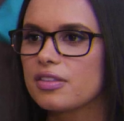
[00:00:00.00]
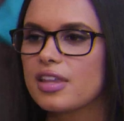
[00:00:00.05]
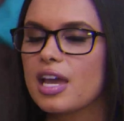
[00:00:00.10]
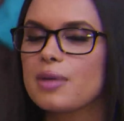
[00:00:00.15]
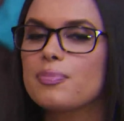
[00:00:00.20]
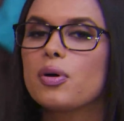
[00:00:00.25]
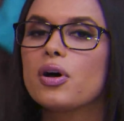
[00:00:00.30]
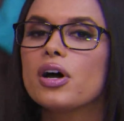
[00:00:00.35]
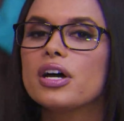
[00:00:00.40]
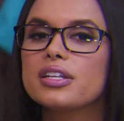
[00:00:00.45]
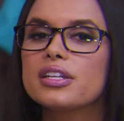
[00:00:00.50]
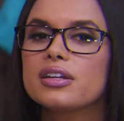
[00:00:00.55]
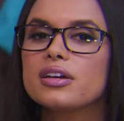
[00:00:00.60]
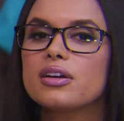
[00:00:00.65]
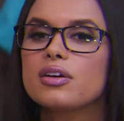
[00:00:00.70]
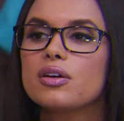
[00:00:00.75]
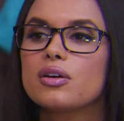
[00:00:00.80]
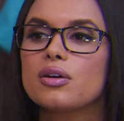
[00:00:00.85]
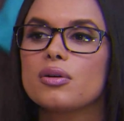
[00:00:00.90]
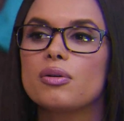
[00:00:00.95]
They put
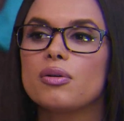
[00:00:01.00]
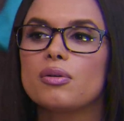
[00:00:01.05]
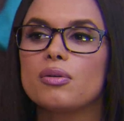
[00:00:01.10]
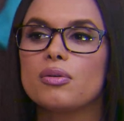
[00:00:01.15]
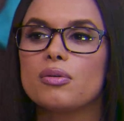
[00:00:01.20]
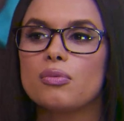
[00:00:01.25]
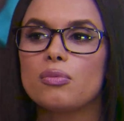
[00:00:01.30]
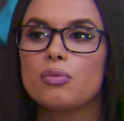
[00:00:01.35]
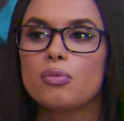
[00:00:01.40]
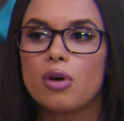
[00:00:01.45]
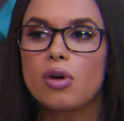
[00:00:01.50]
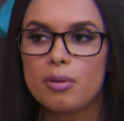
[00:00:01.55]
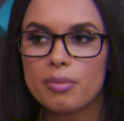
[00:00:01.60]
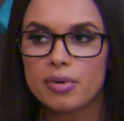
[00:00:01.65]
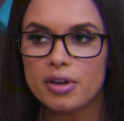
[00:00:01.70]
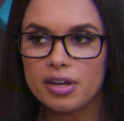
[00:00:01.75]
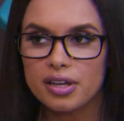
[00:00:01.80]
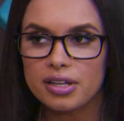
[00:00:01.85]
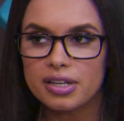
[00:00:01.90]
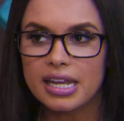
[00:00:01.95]

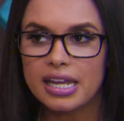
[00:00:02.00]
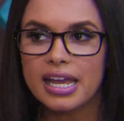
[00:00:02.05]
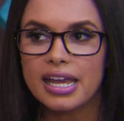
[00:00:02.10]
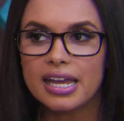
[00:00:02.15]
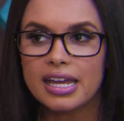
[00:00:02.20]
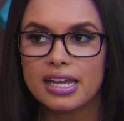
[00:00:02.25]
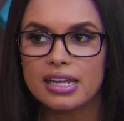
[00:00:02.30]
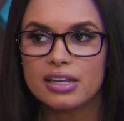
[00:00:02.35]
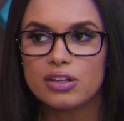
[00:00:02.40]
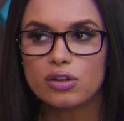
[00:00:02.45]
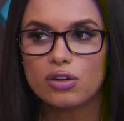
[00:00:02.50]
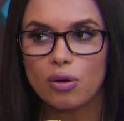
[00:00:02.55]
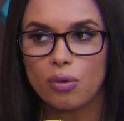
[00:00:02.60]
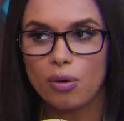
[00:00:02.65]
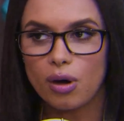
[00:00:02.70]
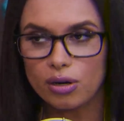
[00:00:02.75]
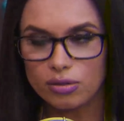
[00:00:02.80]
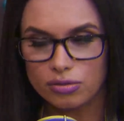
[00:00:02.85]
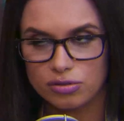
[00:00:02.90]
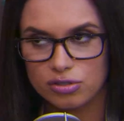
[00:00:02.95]
woman in
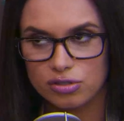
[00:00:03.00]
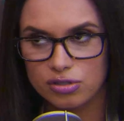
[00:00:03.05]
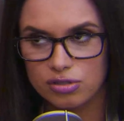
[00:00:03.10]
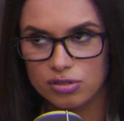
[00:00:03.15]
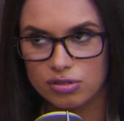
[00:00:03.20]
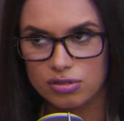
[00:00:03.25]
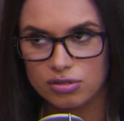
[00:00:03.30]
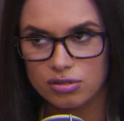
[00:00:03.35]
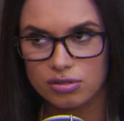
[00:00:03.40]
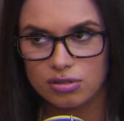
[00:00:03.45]
quotes.